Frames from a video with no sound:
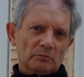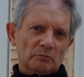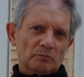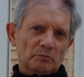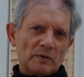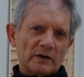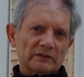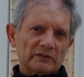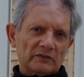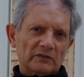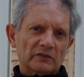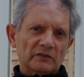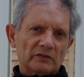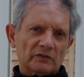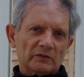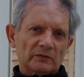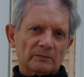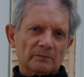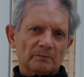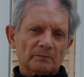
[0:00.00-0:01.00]

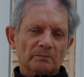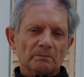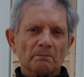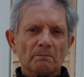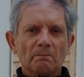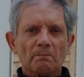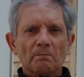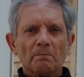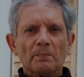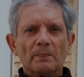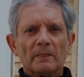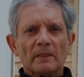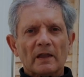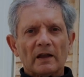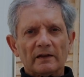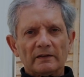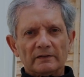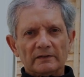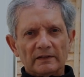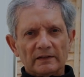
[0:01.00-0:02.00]
putts.
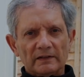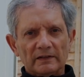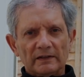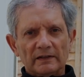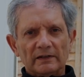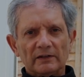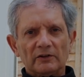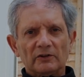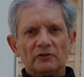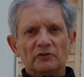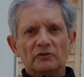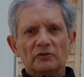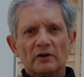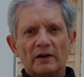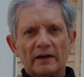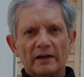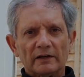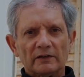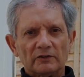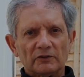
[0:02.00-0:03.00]
Ideally,
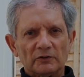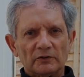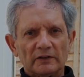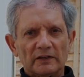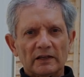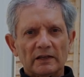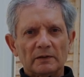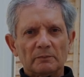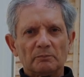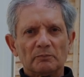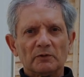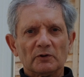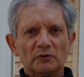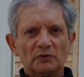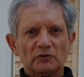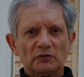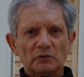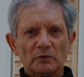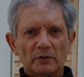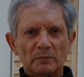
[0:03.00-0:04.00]
try to keep
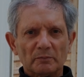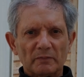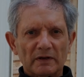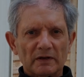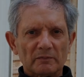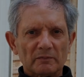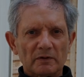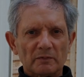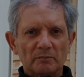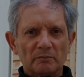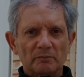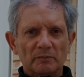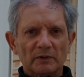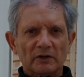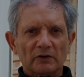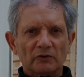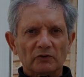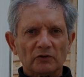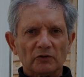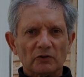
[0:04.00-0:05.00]
those to a minimum
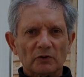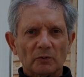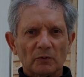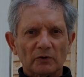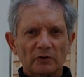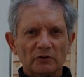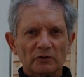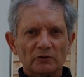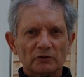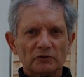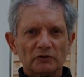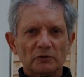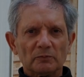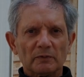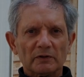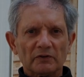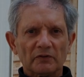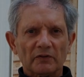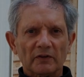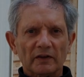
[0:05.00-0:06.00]
because you don't want to do too
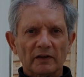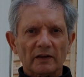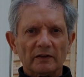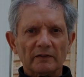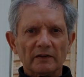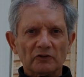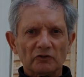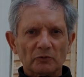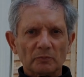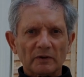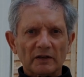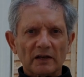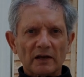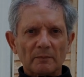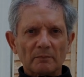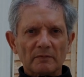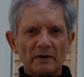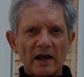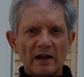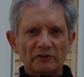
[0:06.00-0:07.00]
much thinking. They should
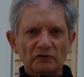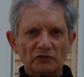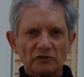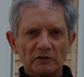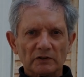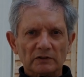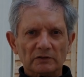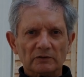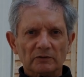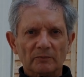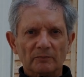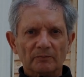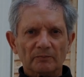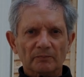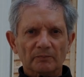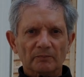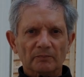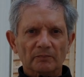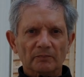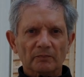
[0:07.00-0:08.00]
become natural
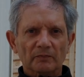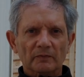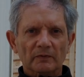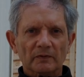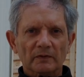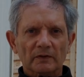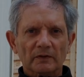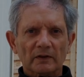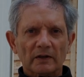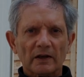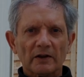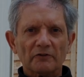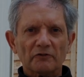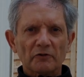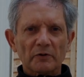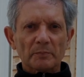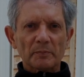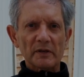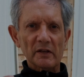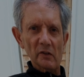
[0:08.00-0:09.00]
and
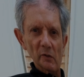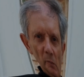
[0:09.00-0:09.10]
repeat.